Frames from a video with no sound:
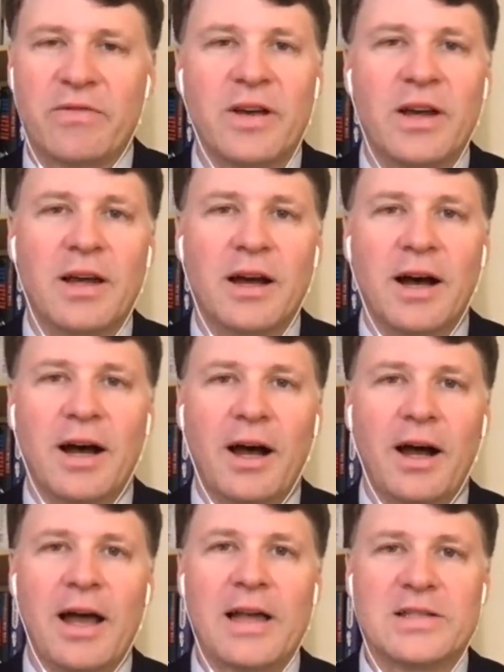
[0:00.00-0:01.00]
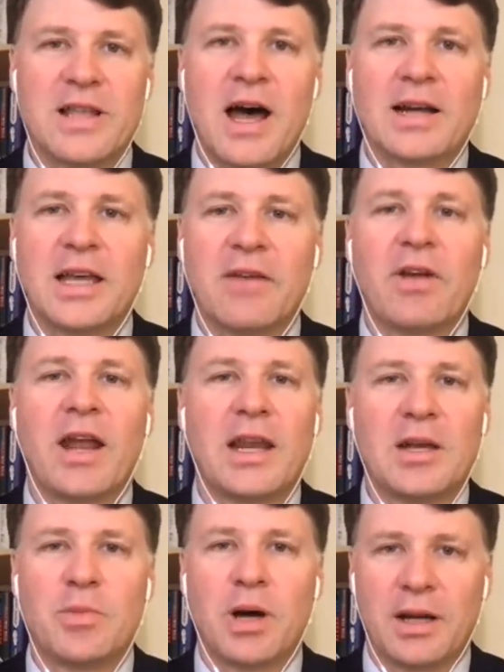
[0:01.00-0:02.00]
life uh, has not given
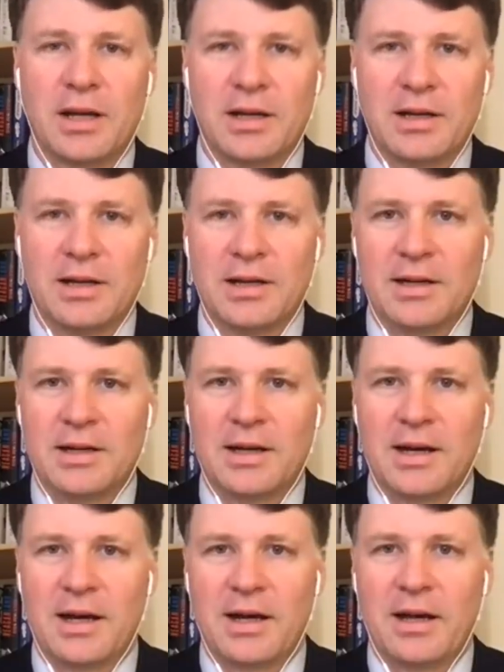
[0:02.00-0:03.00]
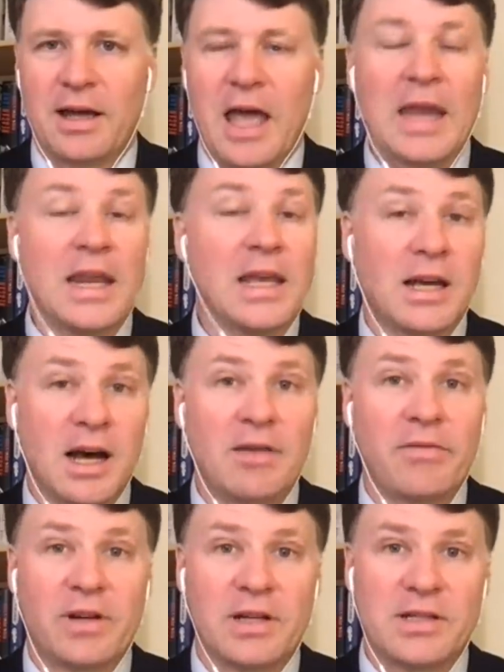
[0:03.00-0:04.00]
anybody uh, any
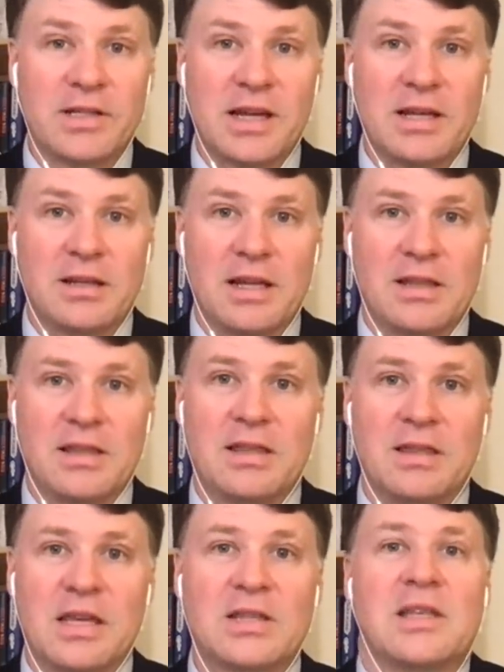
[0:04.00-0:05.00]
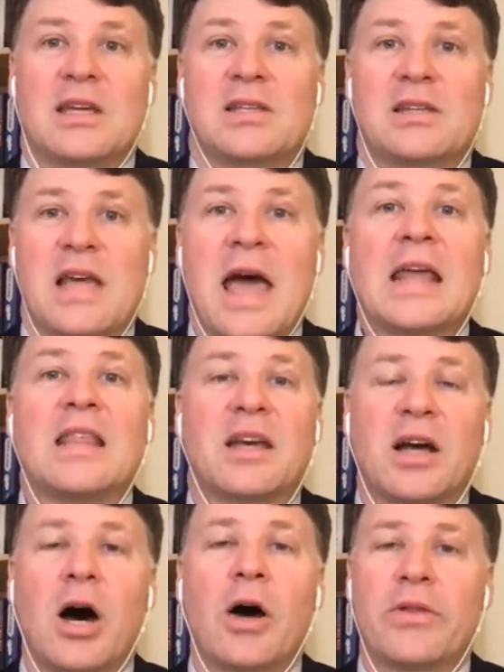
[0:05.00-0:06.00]
confidence that that that this is
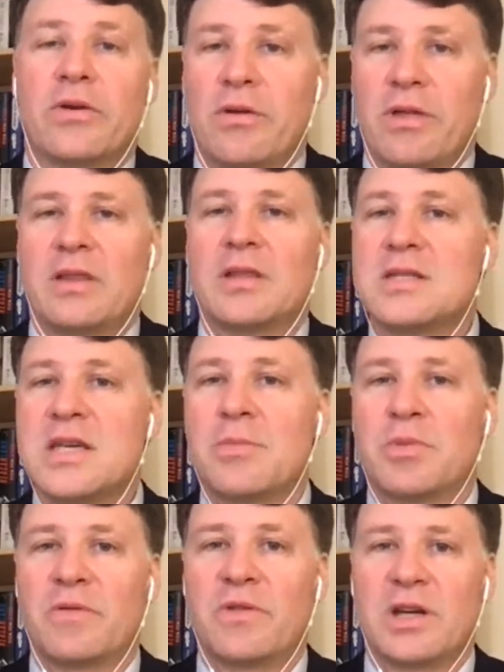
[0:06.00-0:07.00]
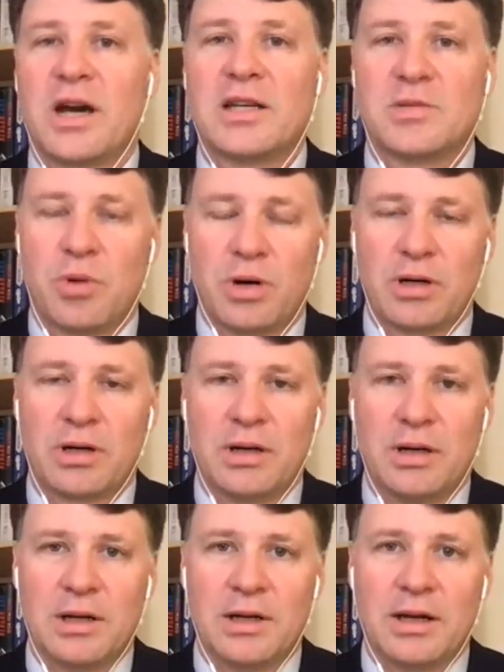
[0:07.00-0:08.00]
anything other than the tip of the
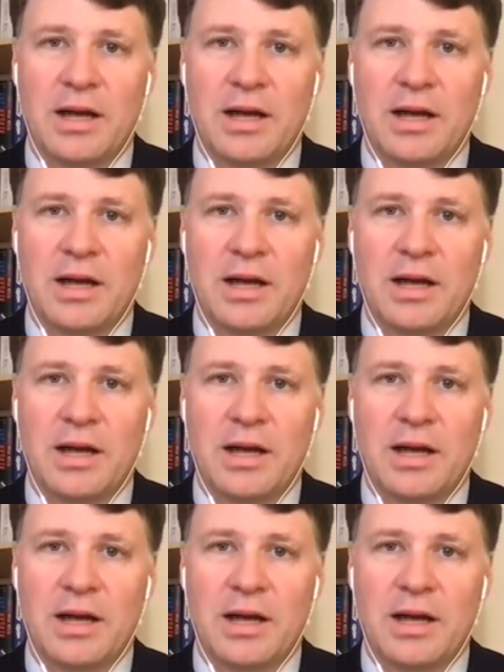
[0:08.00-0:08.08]
iceberg,